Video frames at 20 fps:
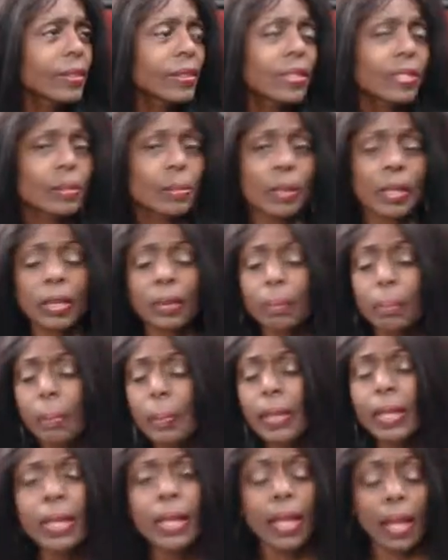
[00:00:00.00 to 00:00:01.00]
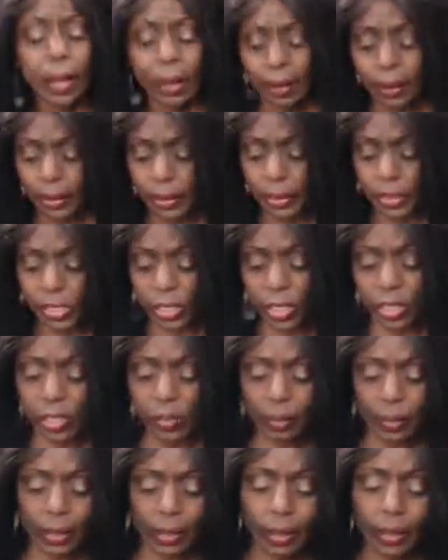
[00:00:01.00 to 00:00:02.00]
just made a big error in
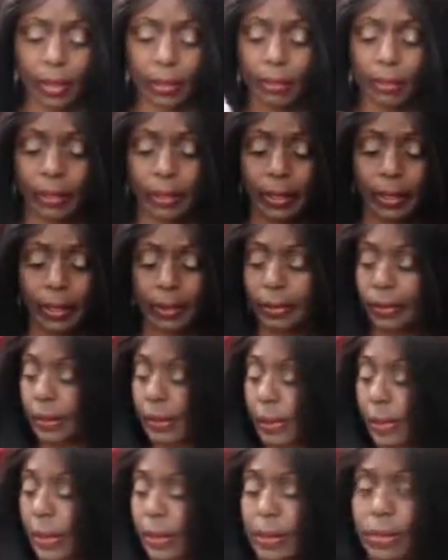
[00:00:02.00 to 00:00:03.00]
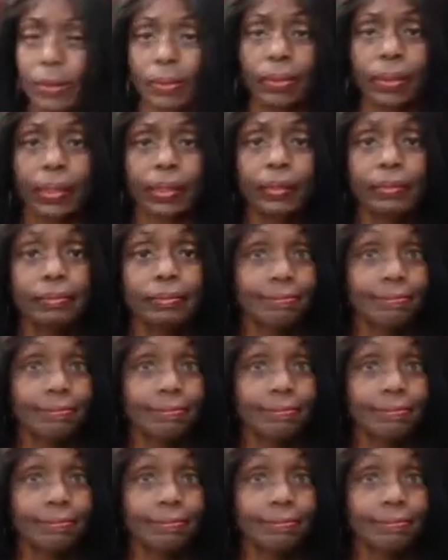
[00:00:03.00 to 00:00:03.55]
judgment. Well, guess what?